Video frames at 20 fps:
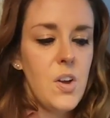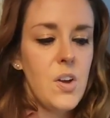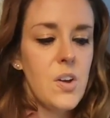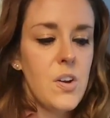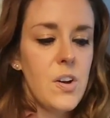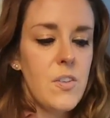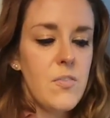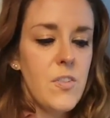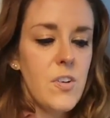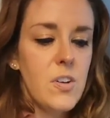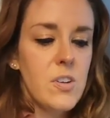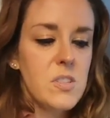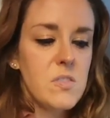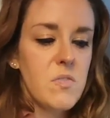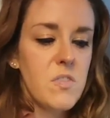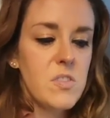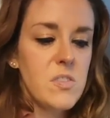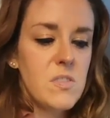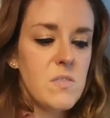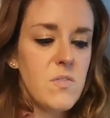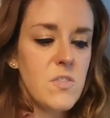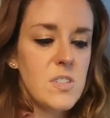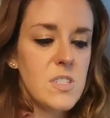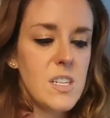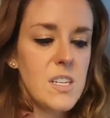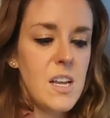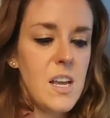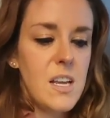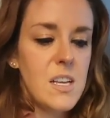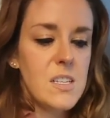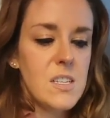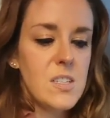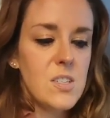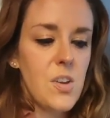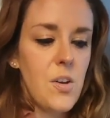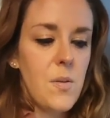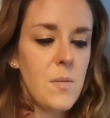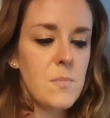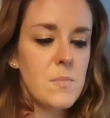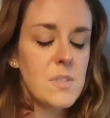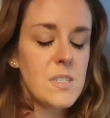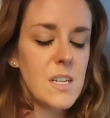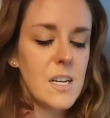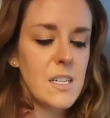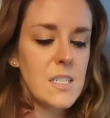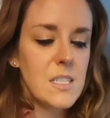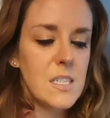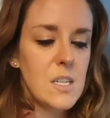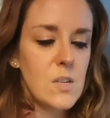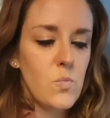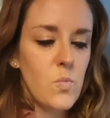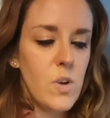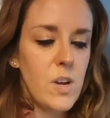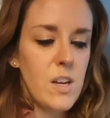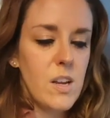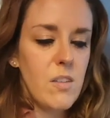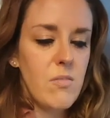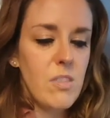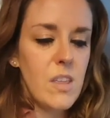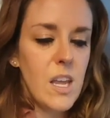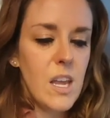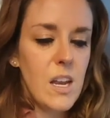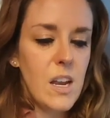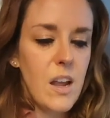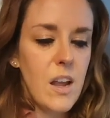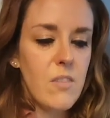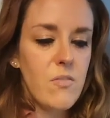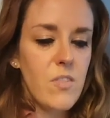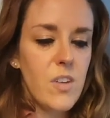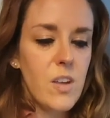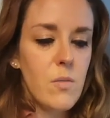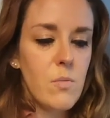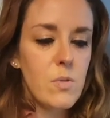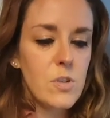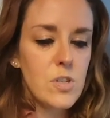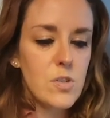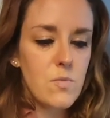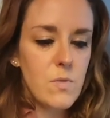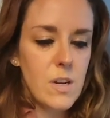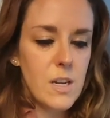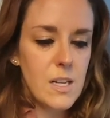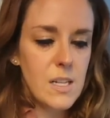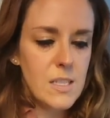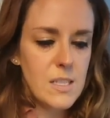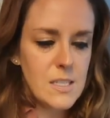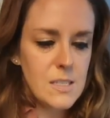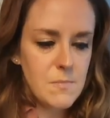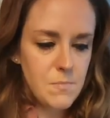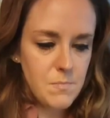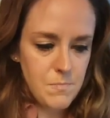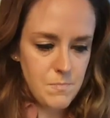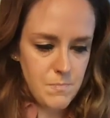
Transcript: And our focus verse for today is Psalms 19:1 of the NIV, which reads,